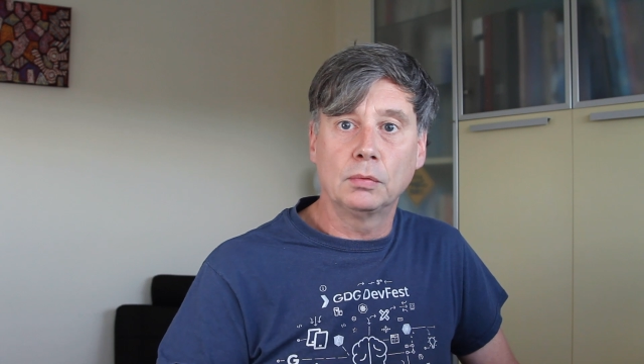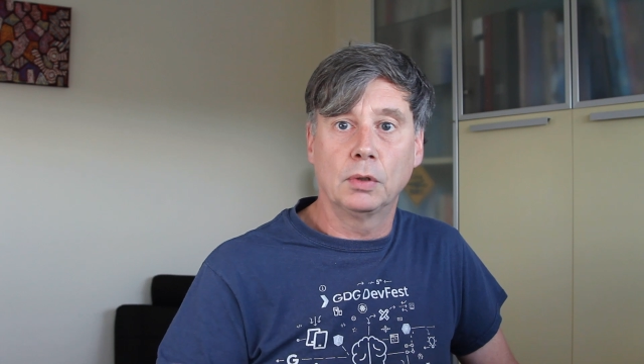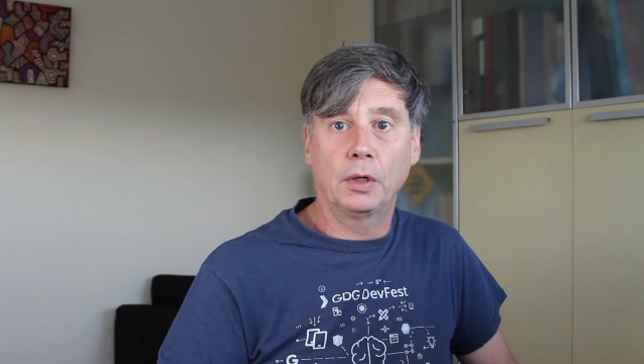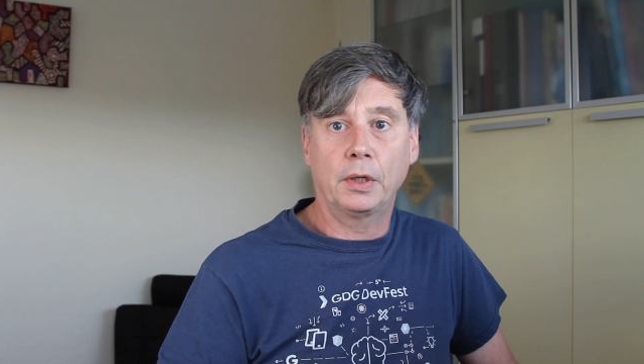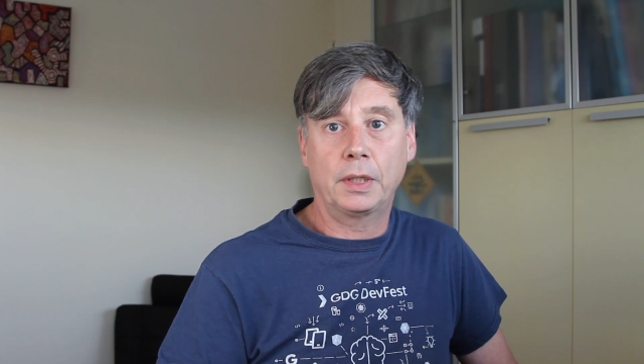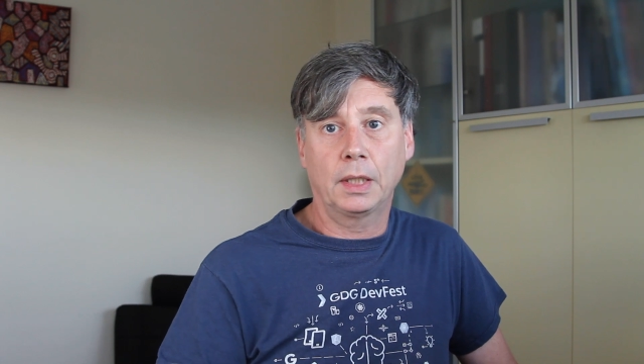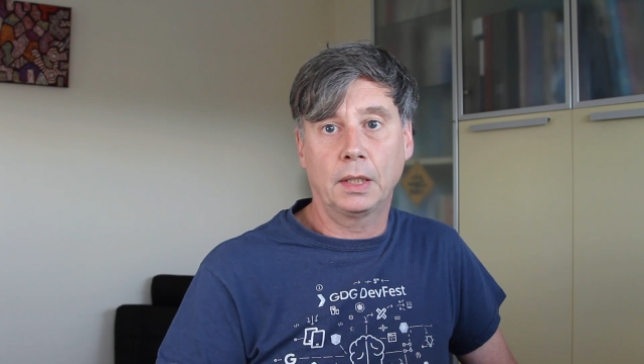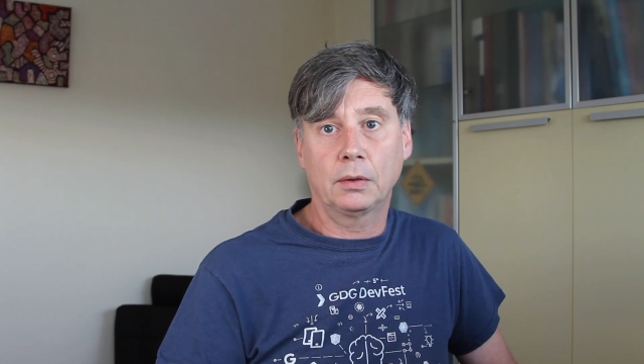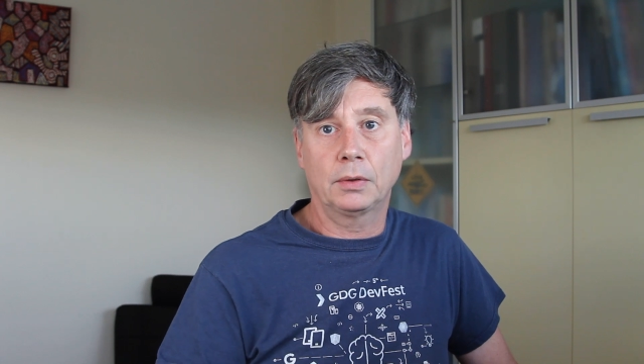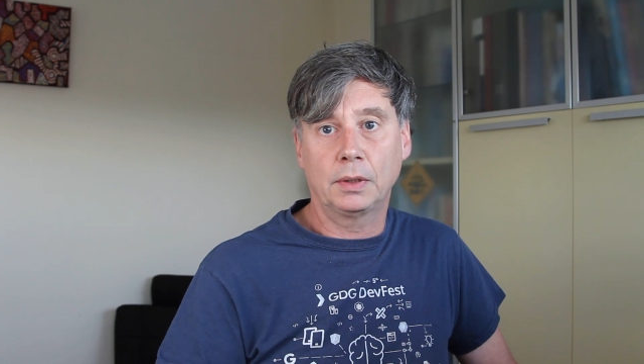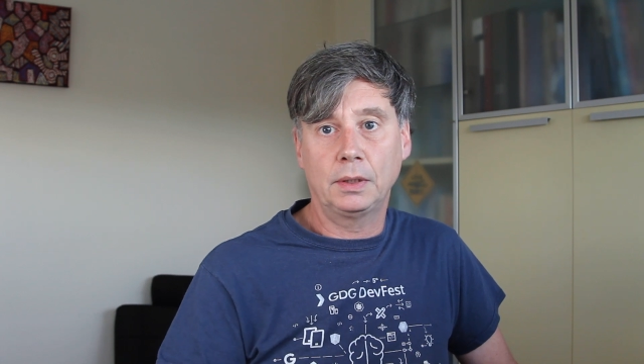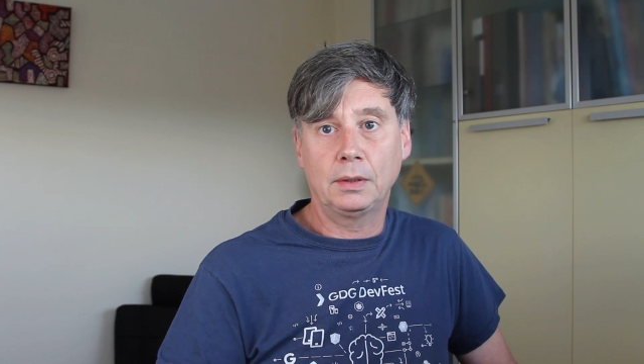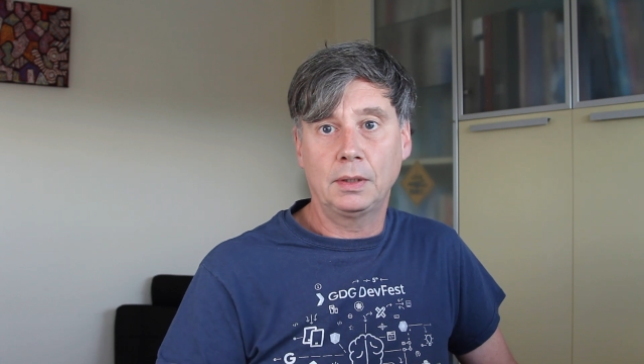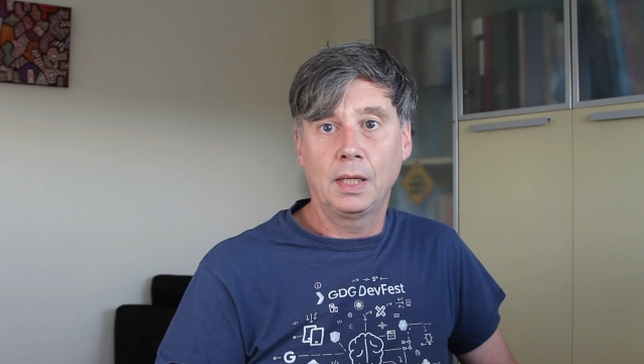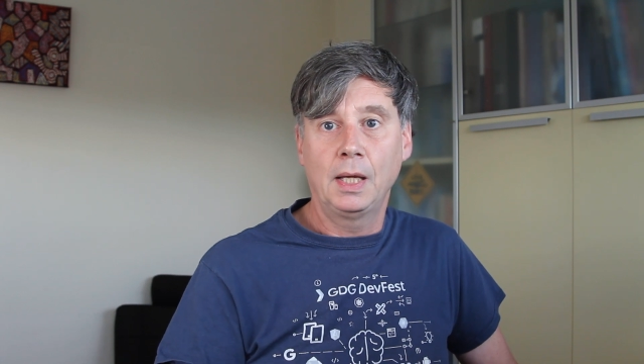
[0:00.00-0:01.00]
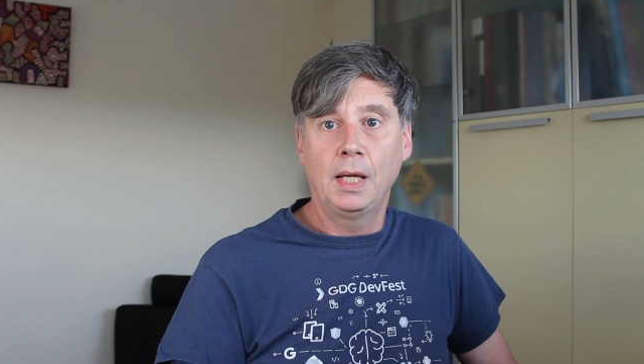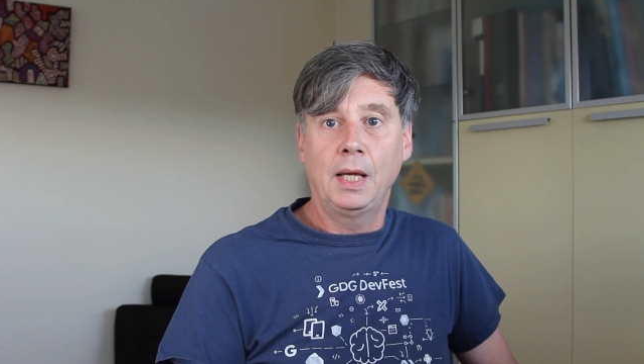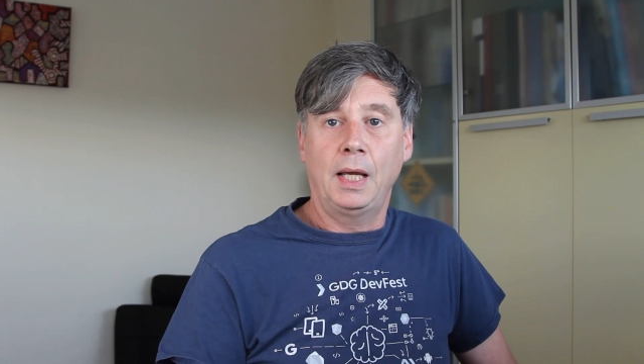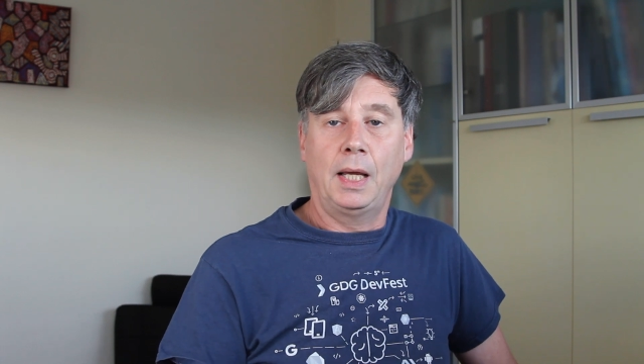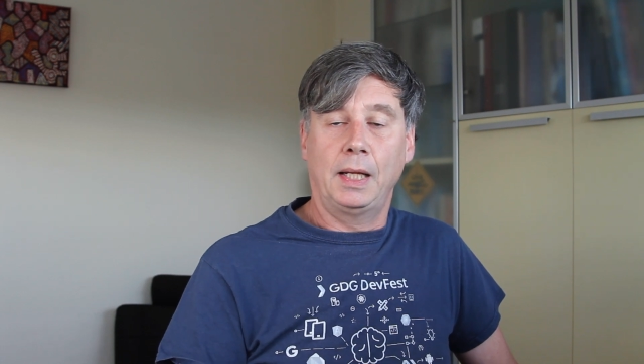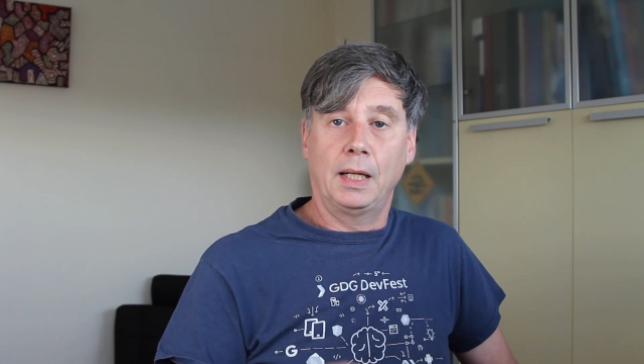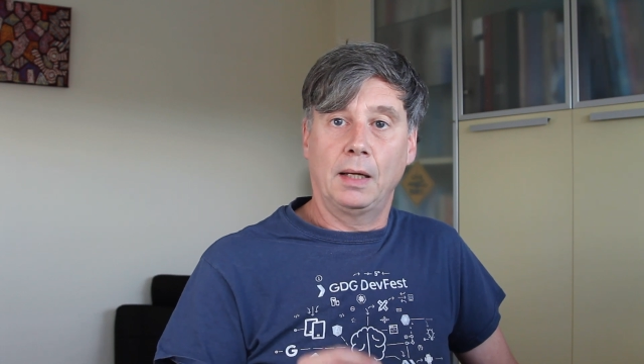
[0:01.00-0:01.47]
working on it,
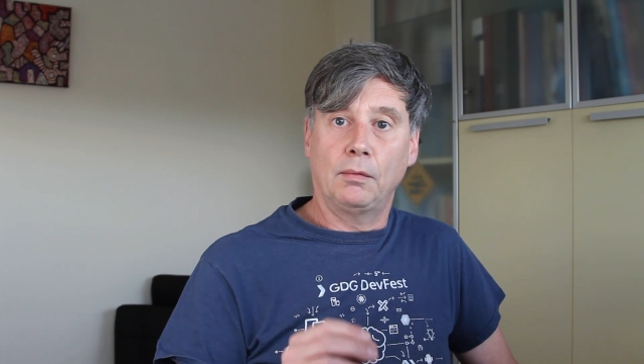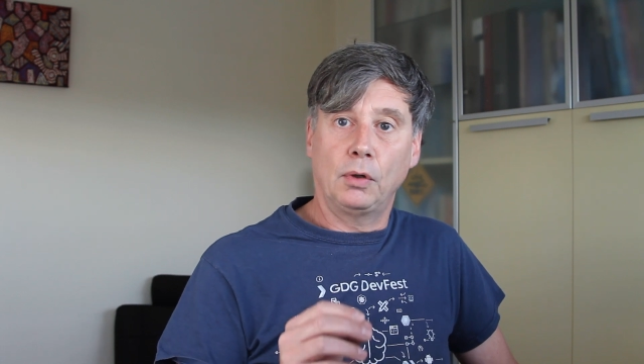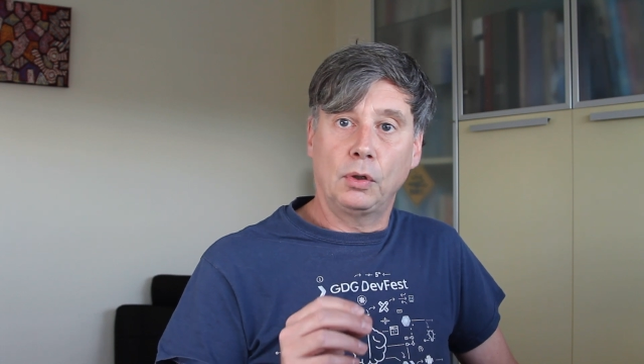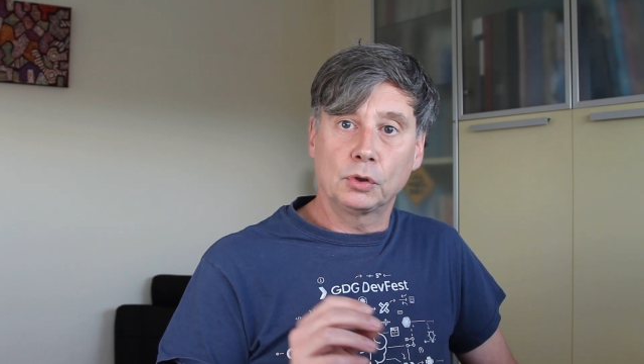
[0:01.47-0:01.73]
and I will